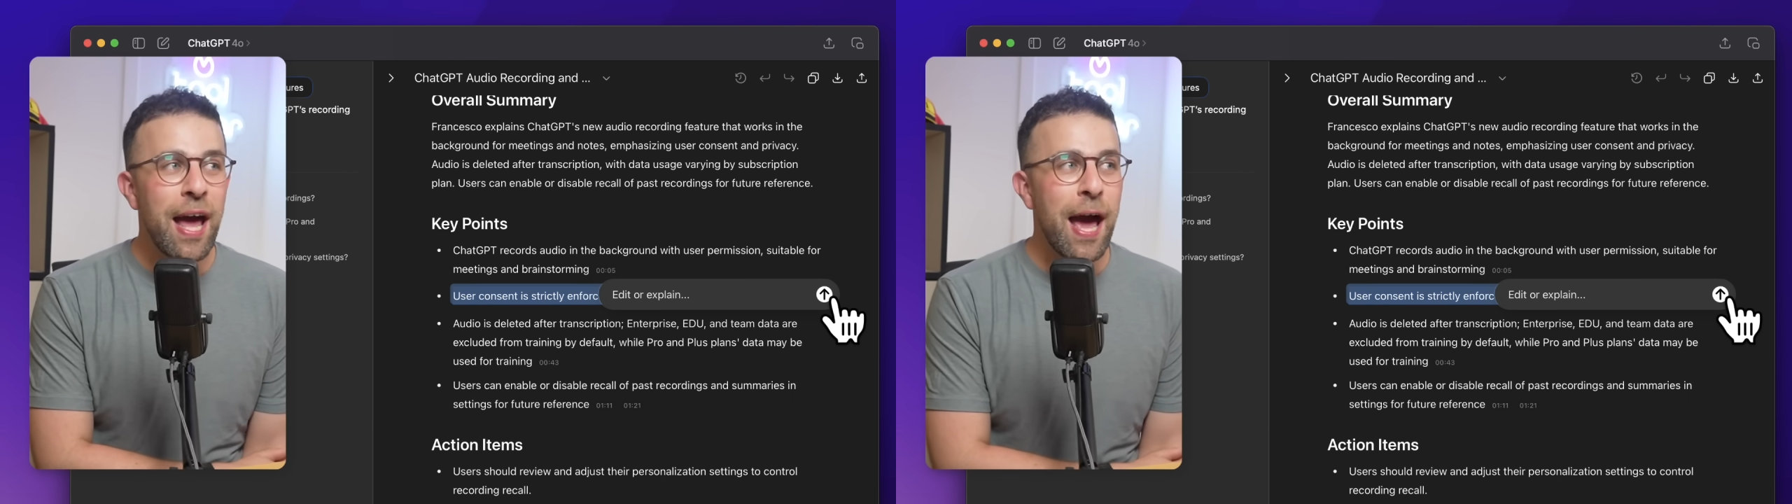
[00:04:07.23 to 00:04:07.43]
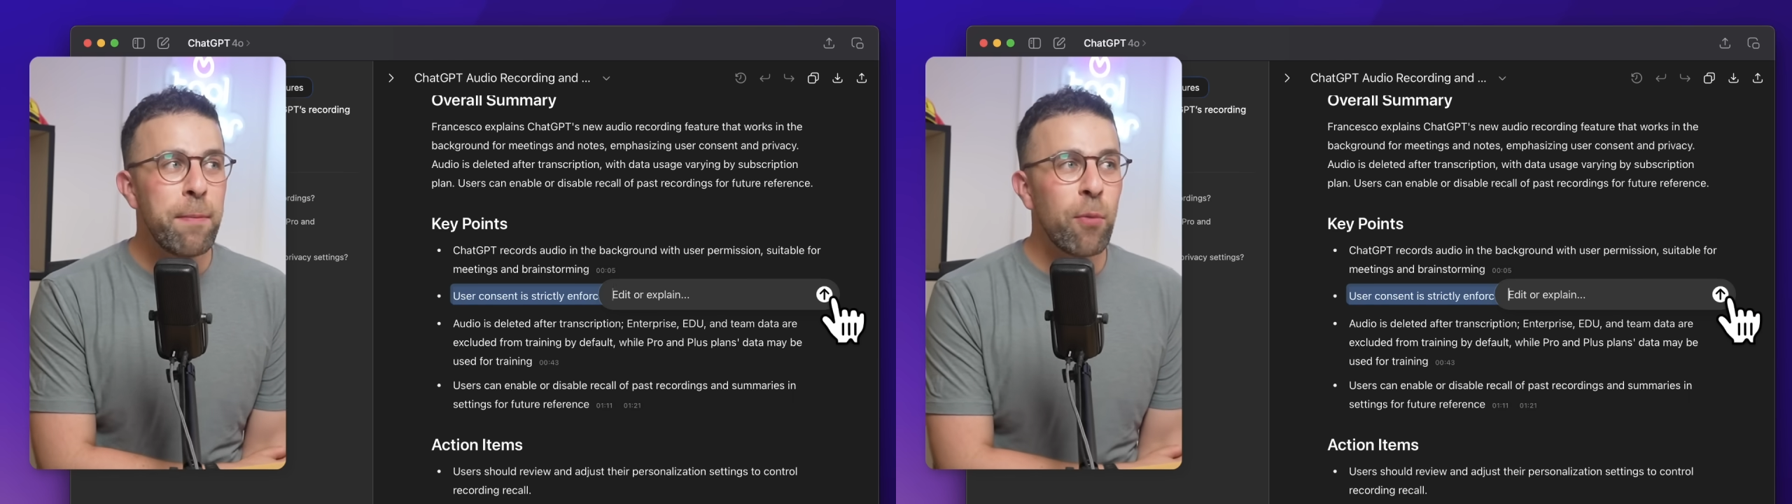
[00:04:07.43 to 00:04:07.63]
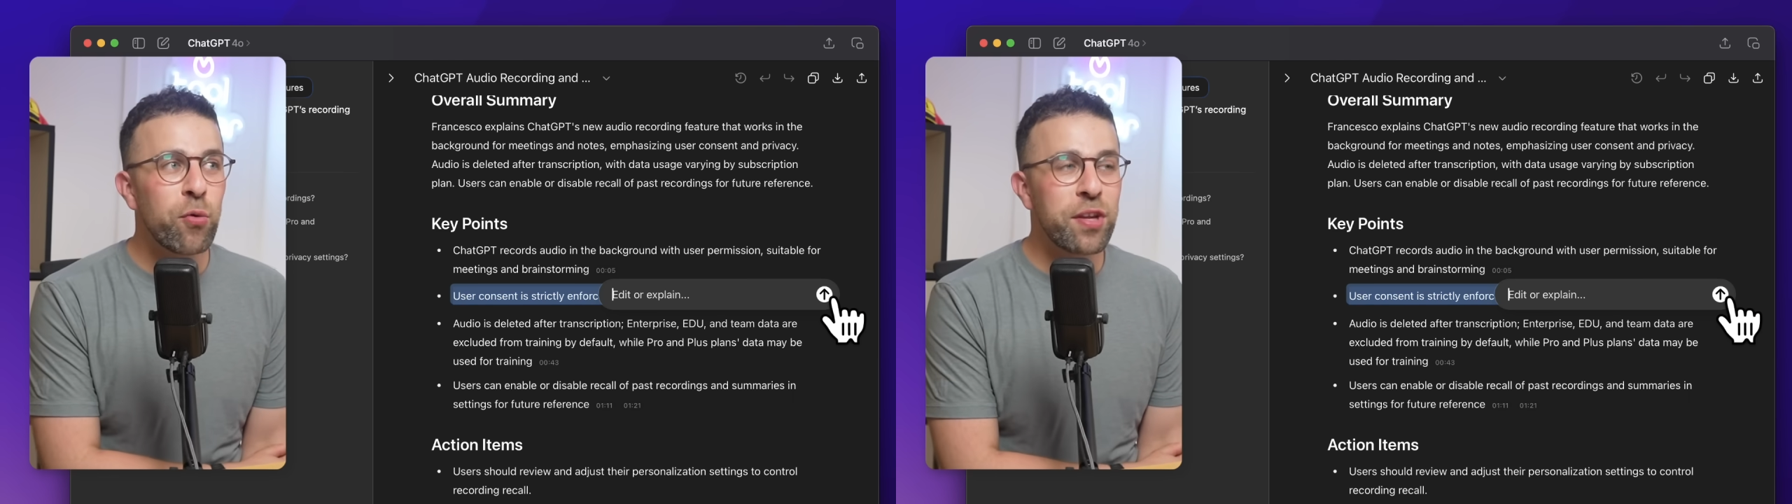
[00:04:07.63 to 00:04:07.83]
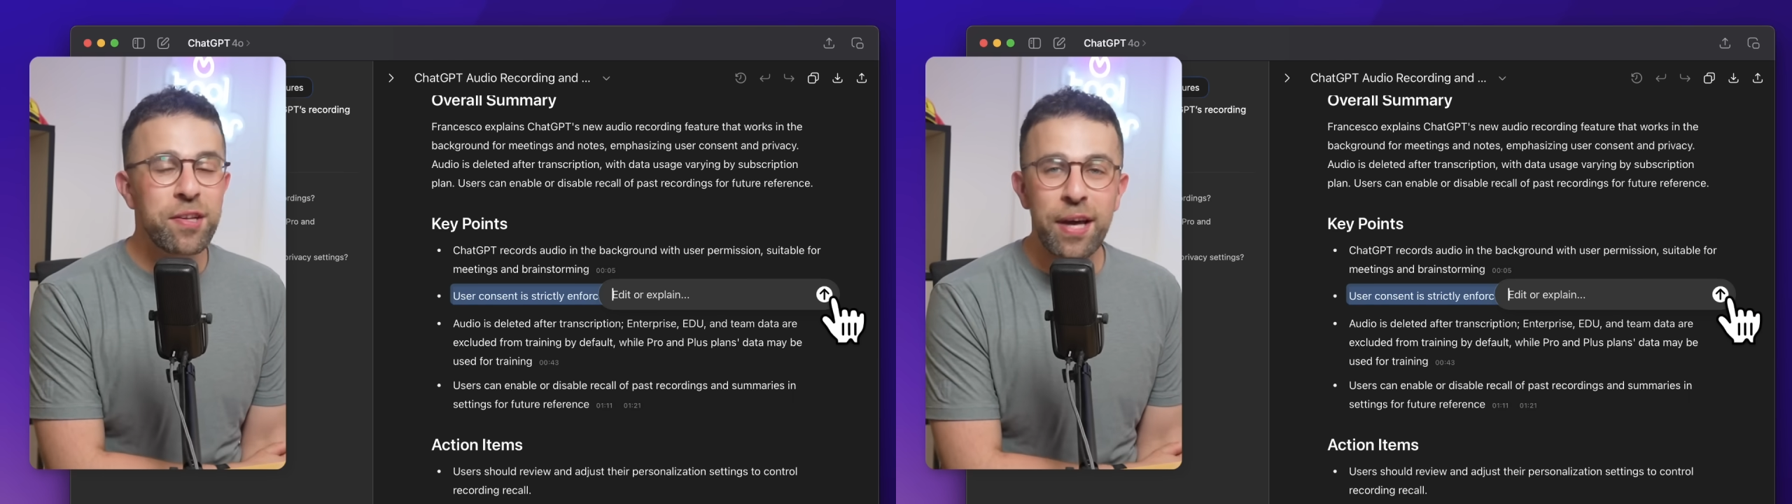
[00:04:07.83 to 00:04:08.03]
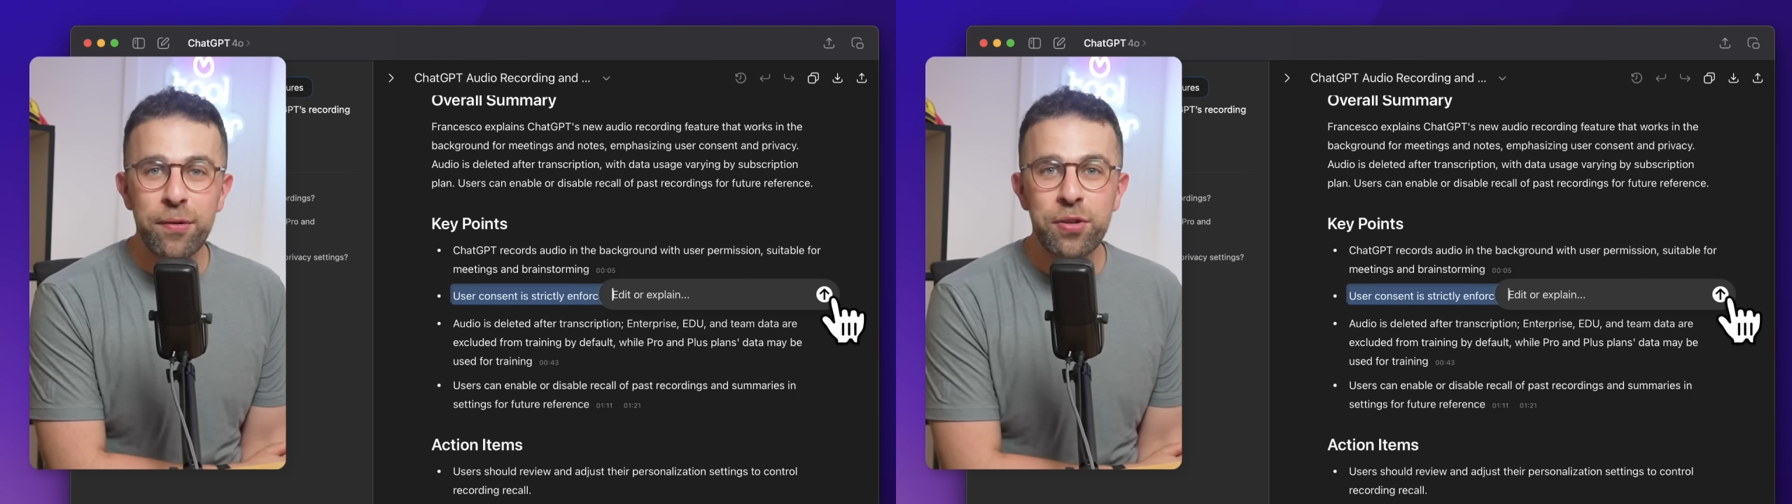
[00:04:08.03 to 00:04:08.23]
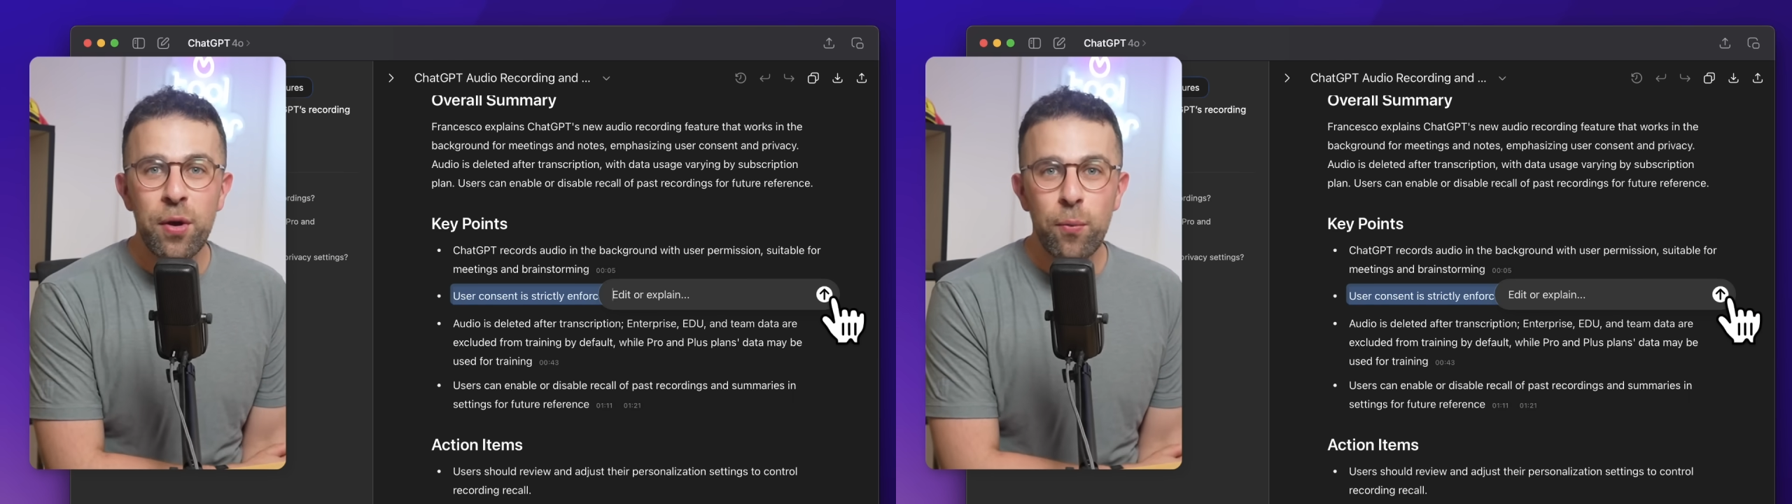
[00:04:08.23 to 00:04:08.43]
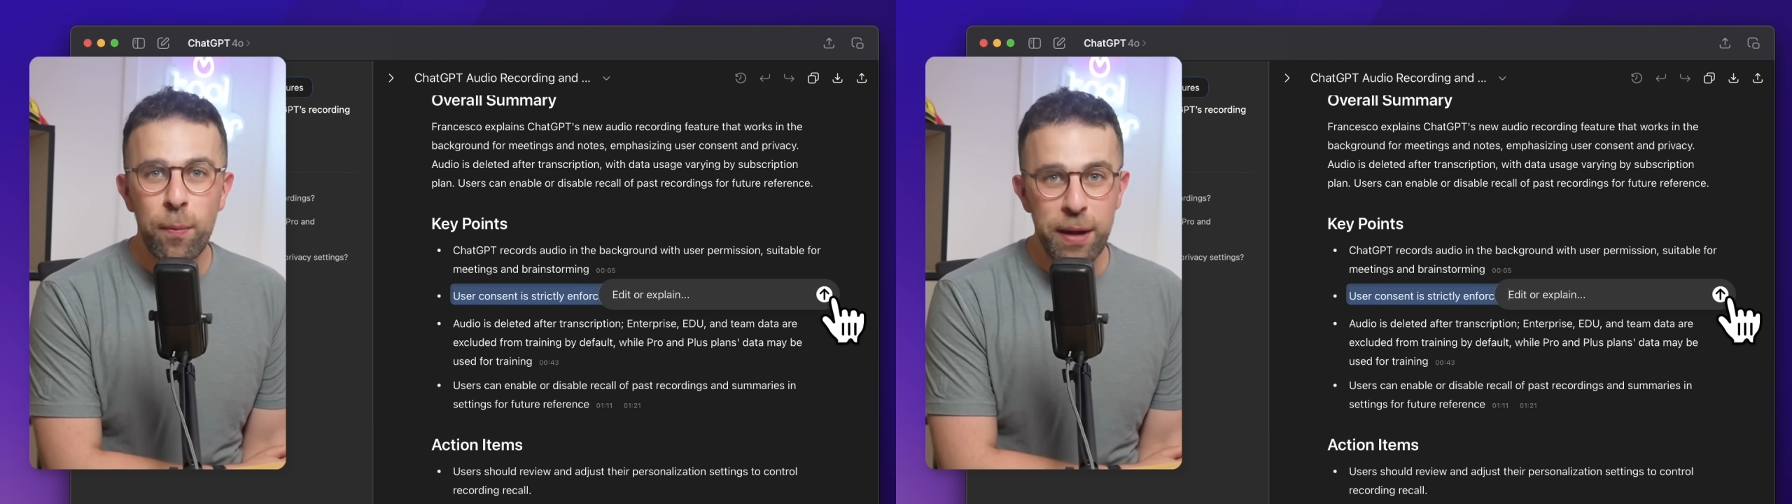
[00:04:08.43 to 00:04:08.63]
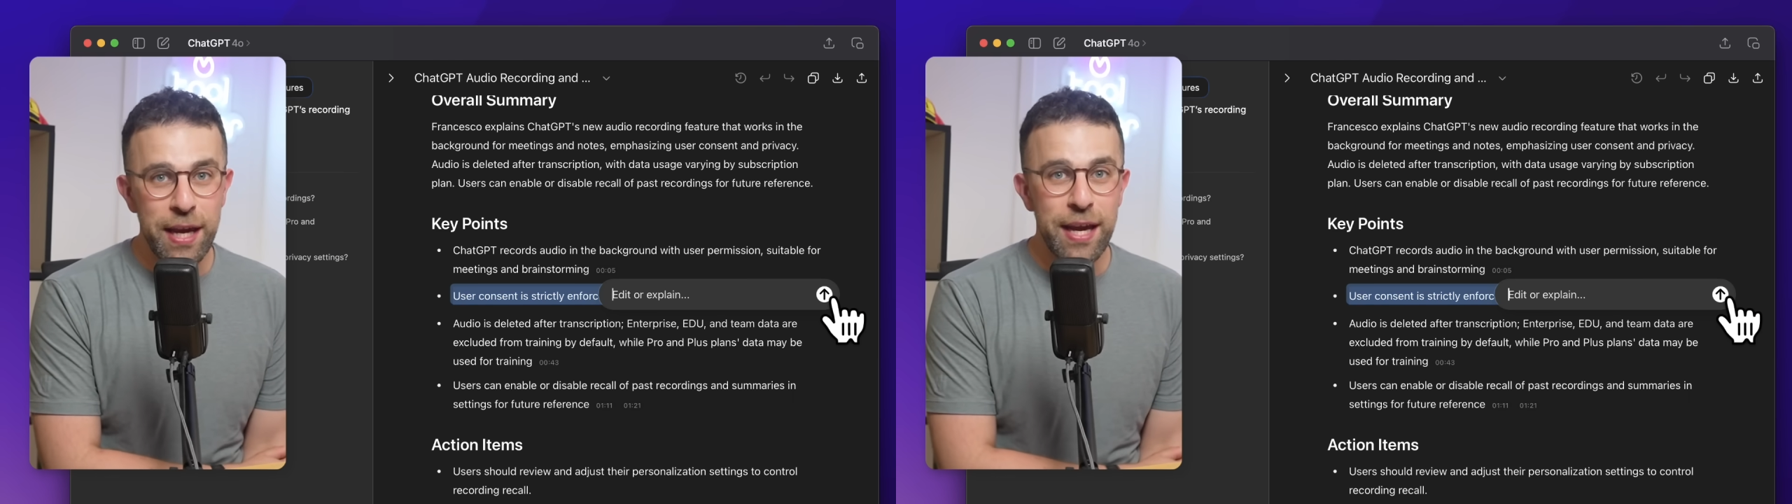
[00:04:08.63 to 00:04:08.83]
and more details will
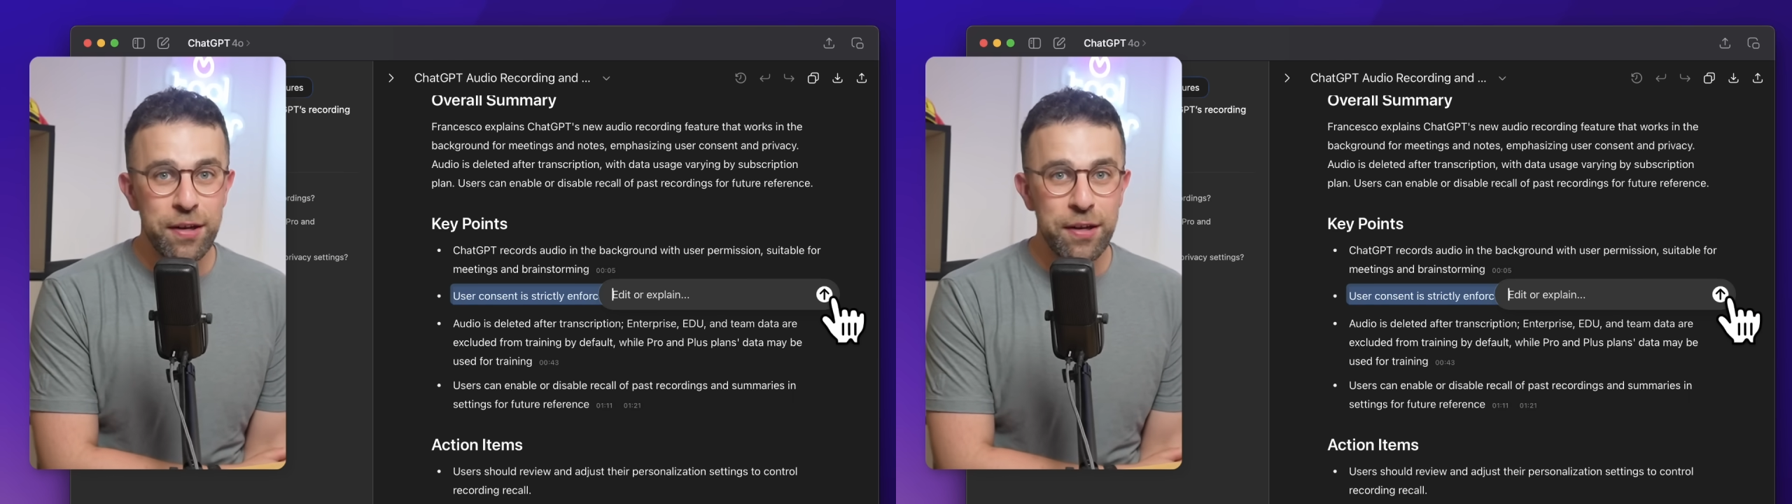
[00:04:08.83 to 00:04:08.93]
be